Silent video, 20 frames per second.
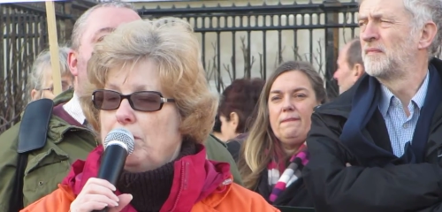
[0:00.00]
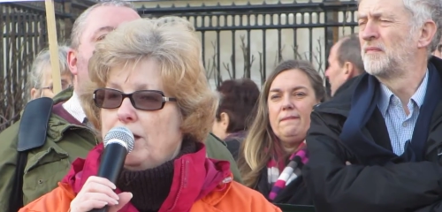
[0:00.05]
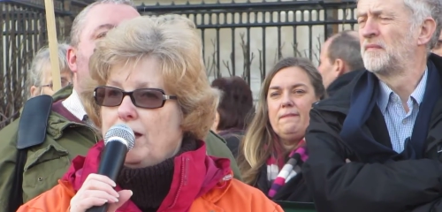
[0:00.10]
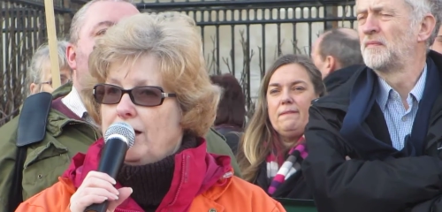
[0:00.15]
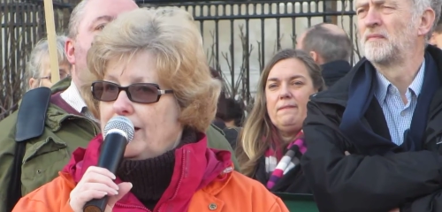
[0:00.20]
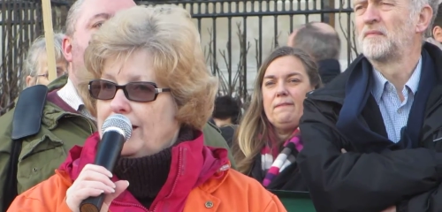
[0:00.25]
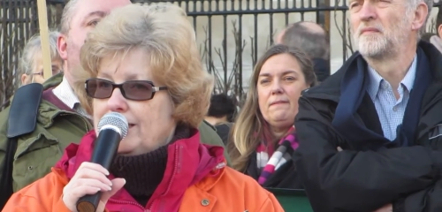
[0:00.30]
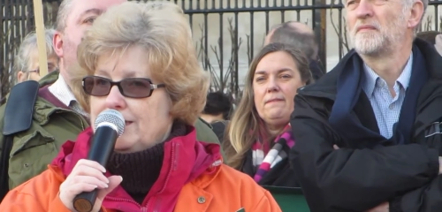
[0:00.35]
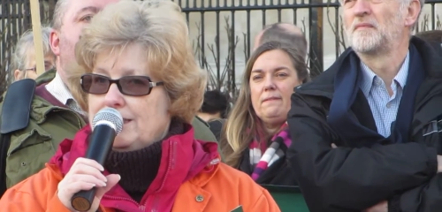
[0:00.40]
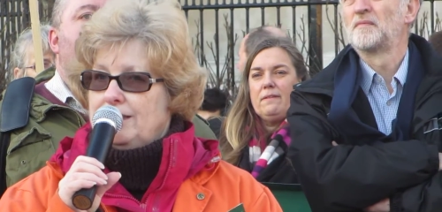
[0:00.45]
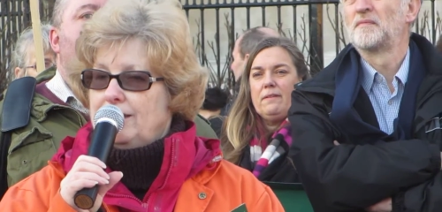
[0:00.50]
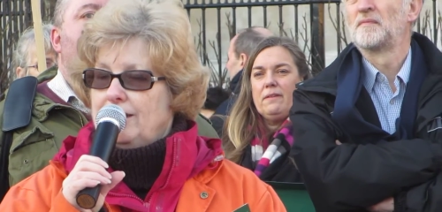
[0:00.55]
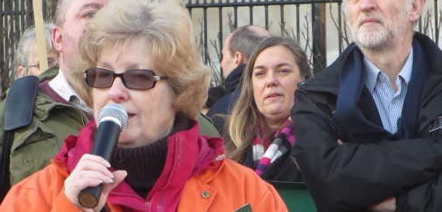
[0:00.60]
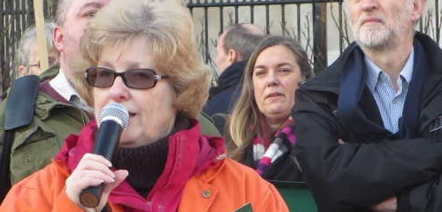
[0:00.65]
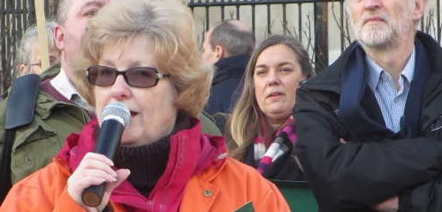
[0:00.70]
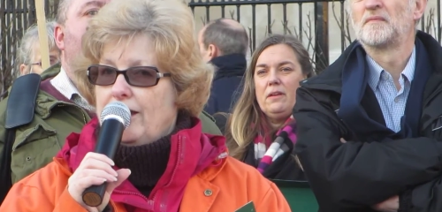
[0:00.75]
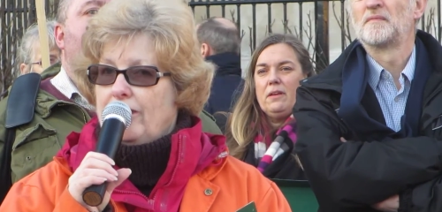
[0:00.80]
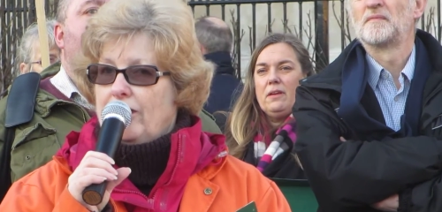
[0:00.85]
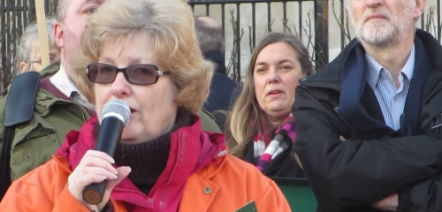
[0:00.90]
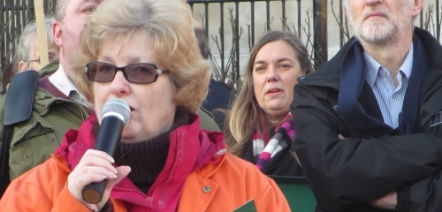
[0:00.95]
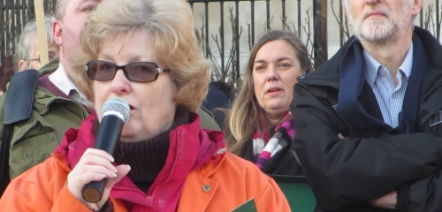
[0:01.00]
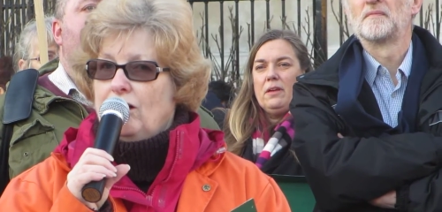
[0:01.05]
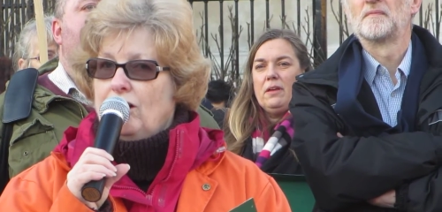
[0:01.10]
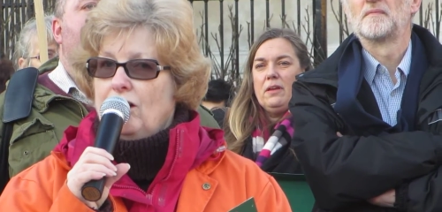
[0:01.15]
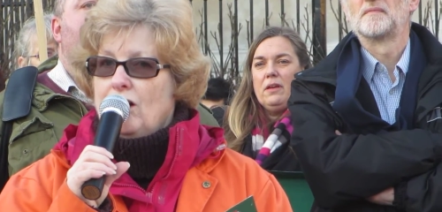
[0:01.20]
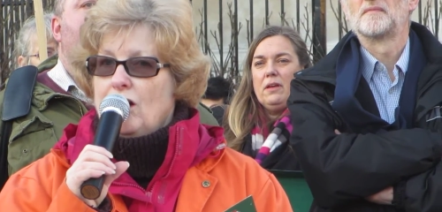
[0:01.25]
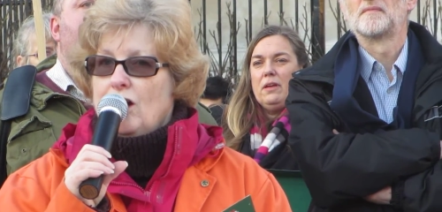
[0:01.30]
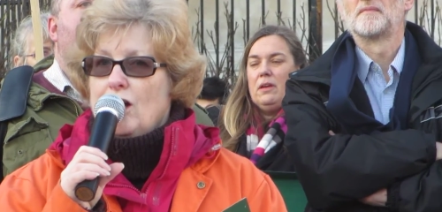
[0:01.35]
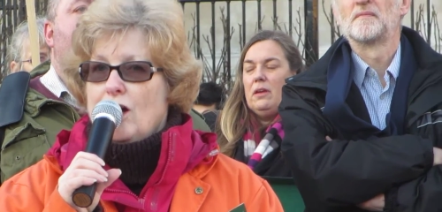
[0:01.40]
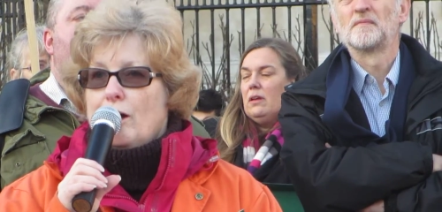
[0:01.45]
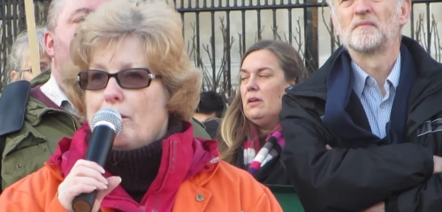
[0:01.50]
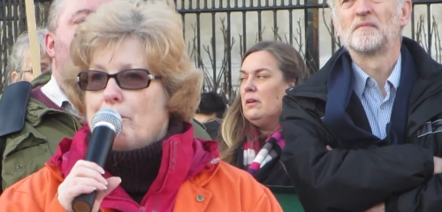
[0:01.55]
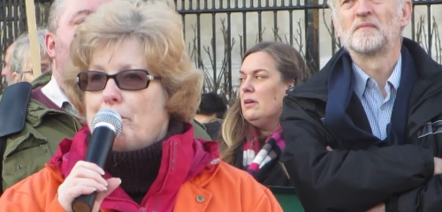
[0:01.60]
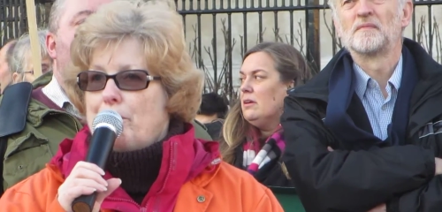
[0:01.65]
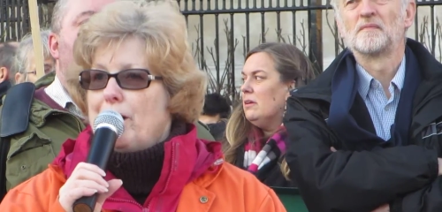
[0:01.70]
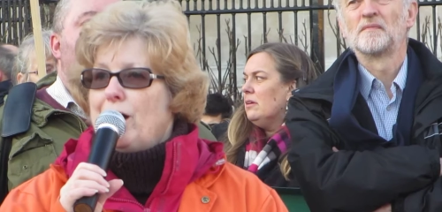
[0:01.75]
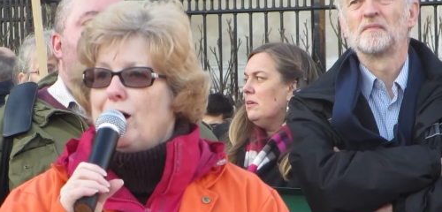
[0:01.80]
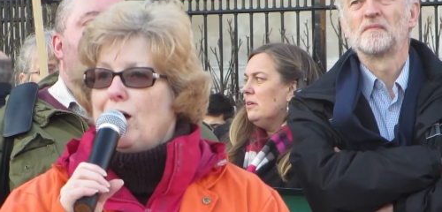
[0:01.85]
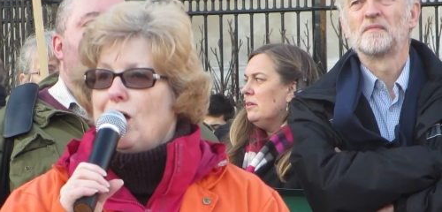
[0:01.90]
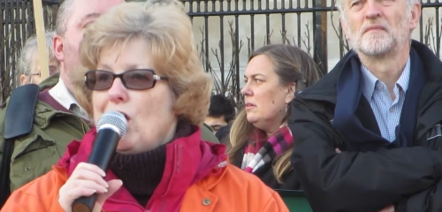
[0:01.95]
Speaker 1: blind in the other.
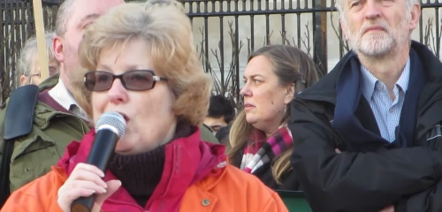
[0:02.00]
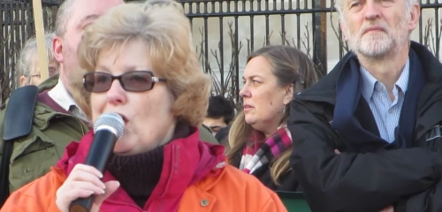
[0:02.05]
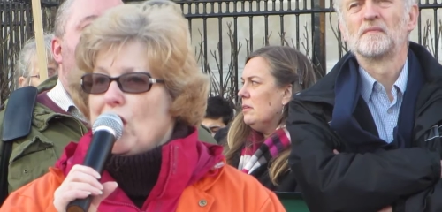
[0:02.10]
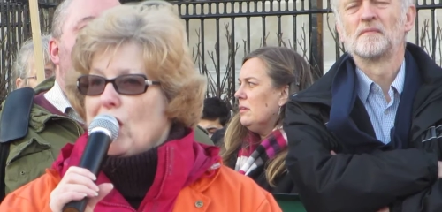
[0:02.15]
But